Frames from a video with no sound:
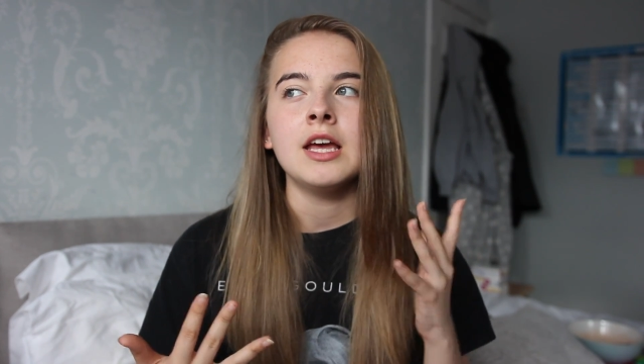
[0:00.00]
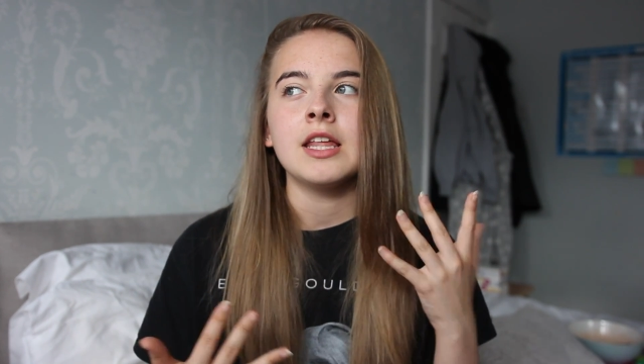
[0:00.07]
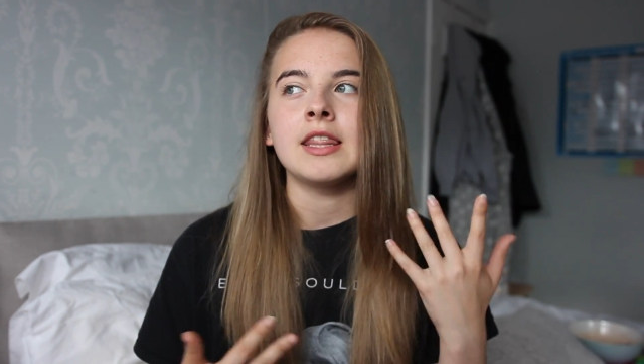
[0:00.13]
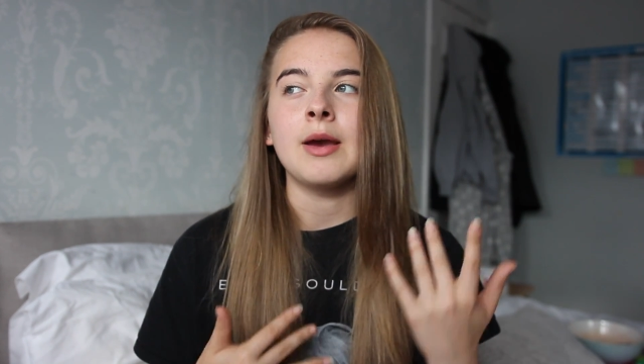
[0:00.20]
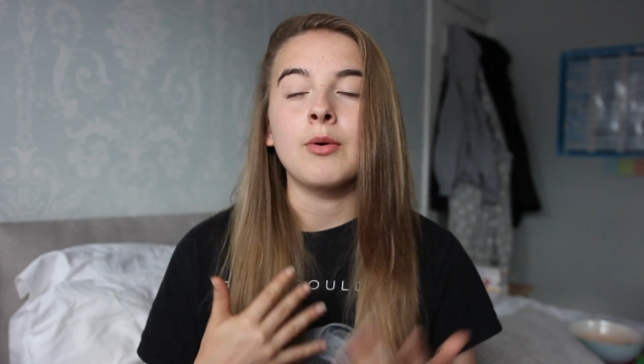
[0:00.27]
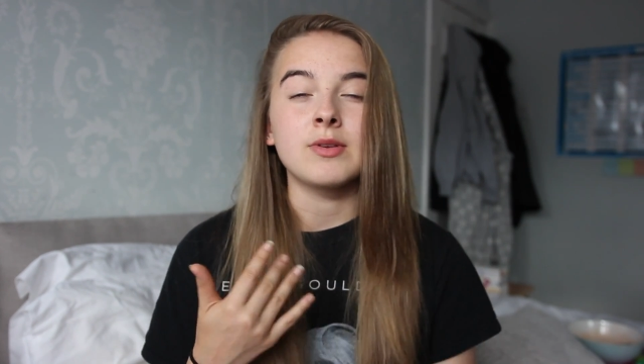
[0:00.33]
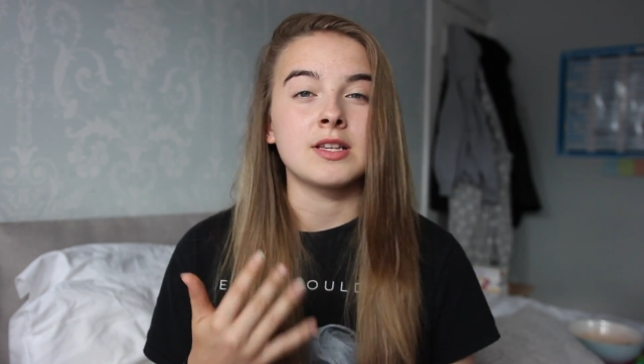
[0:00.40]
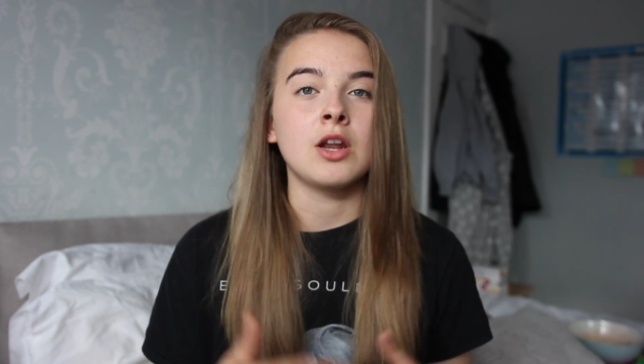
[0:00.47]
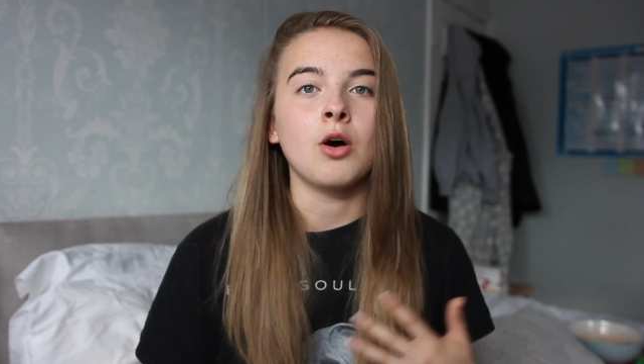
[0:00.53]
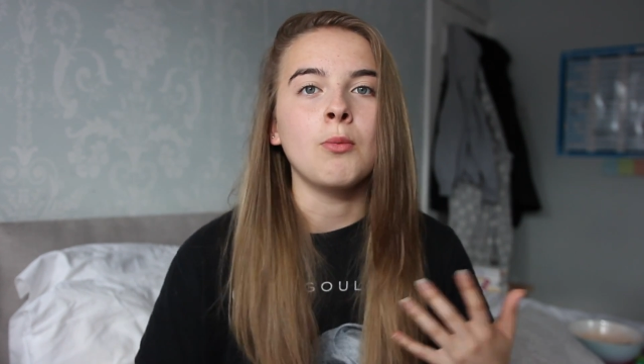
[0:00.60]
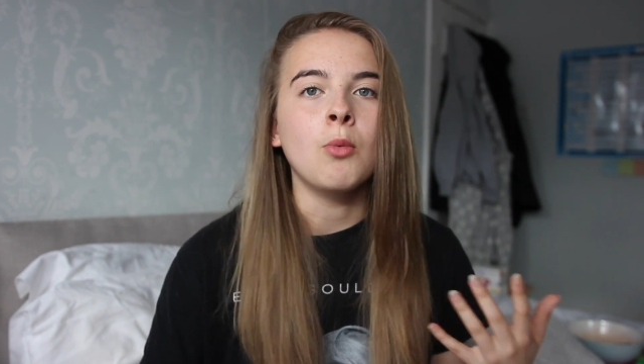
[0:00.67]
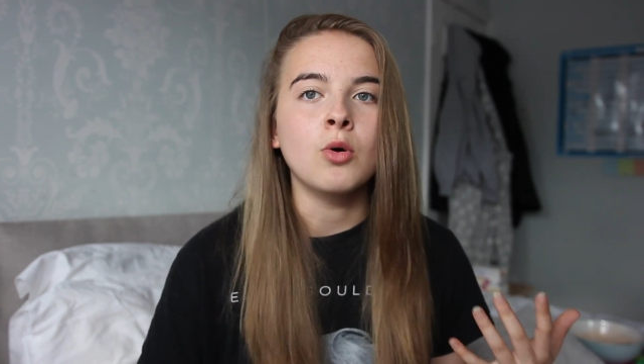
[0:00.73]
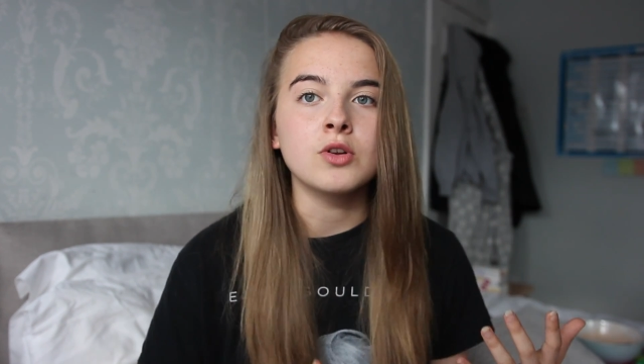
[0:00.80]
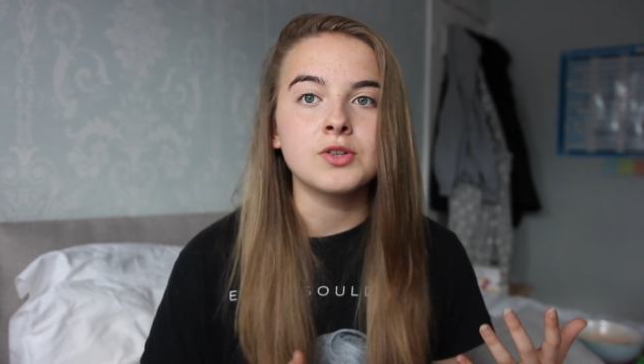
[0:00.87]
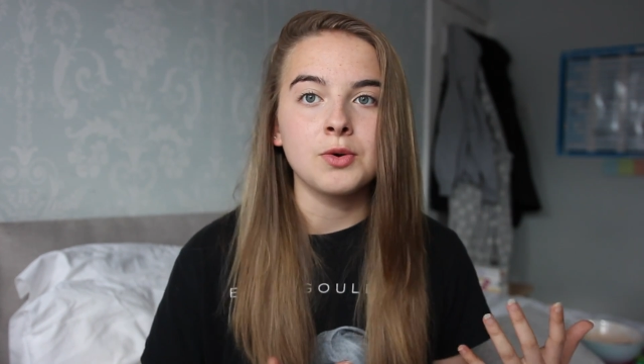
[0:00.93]
there was a lot
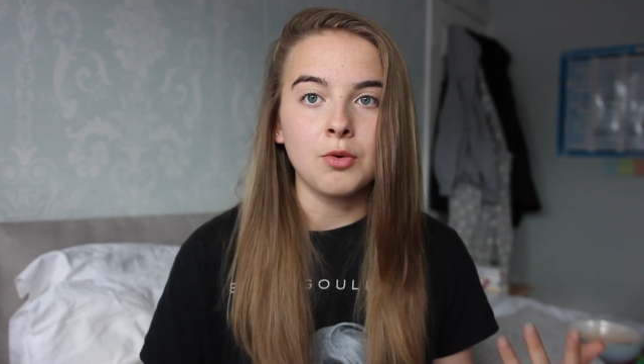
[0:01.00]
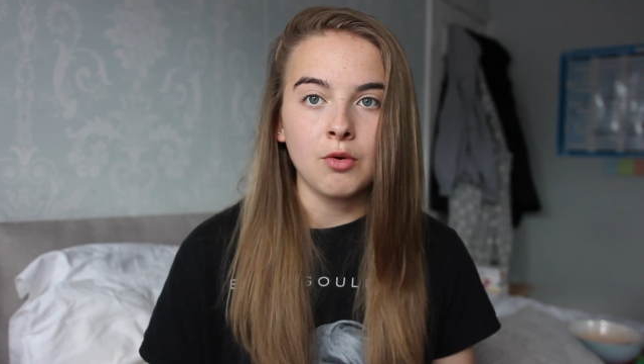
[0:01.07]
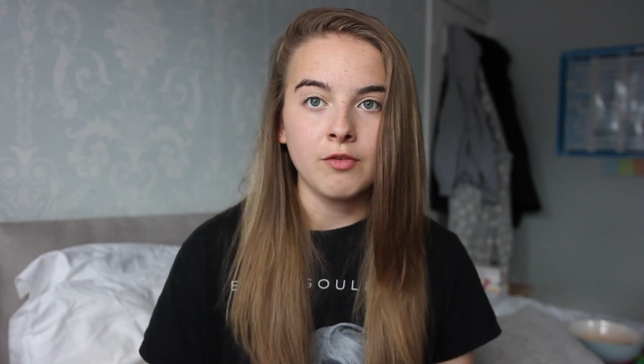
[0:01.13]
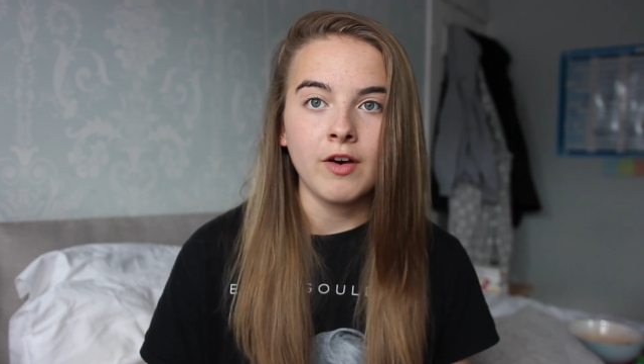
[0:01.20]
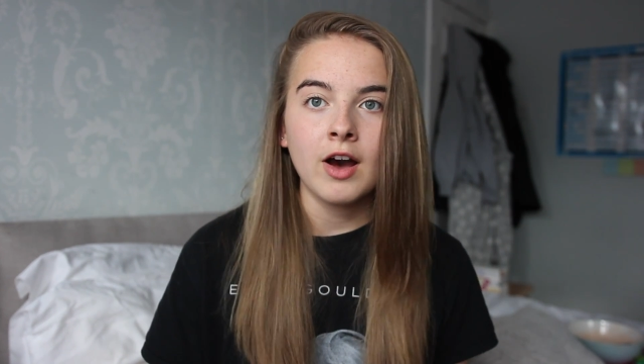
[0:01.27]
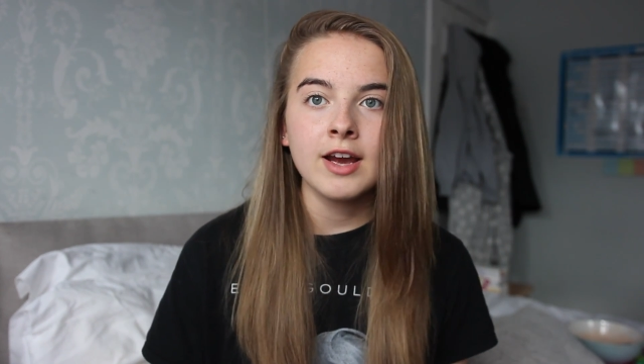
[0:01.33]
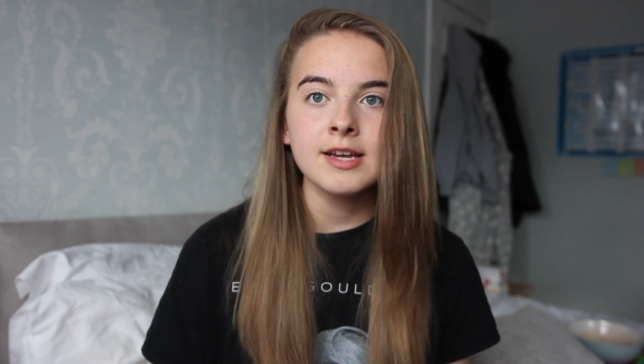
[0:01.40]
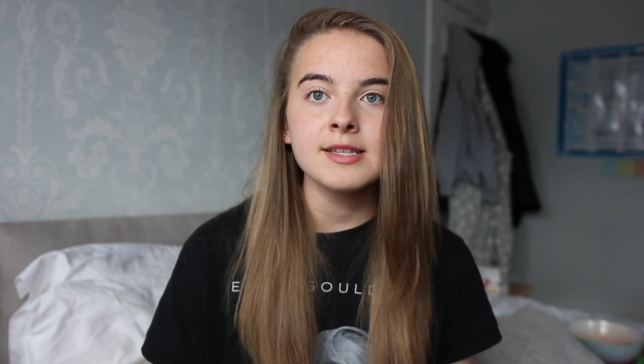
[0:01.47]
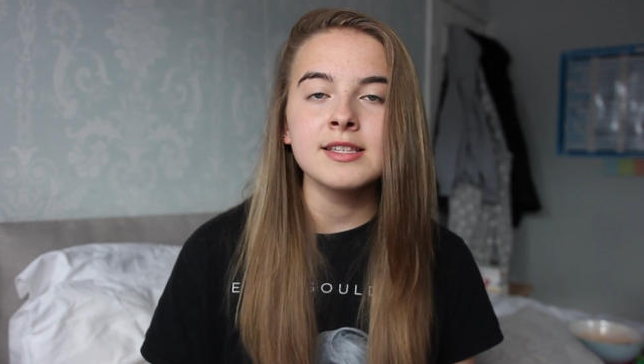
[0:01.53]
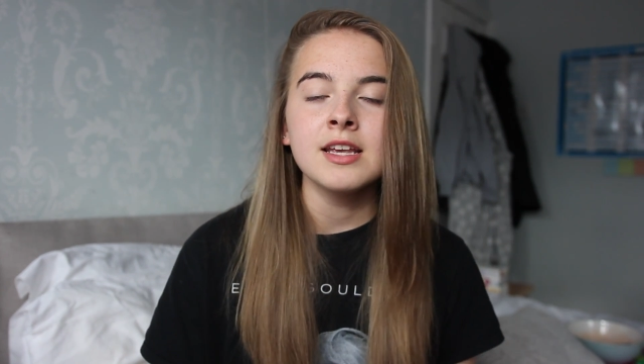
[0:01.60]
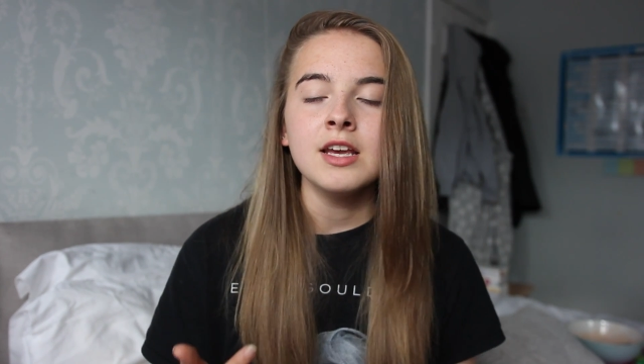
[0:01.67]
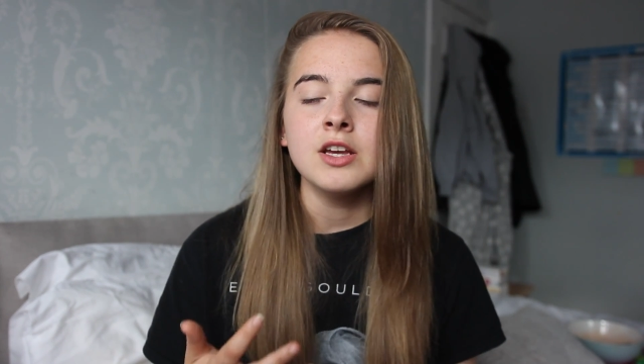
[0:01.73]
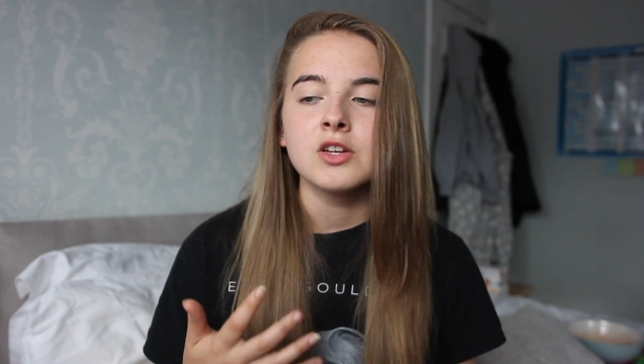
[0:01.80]
more to revise.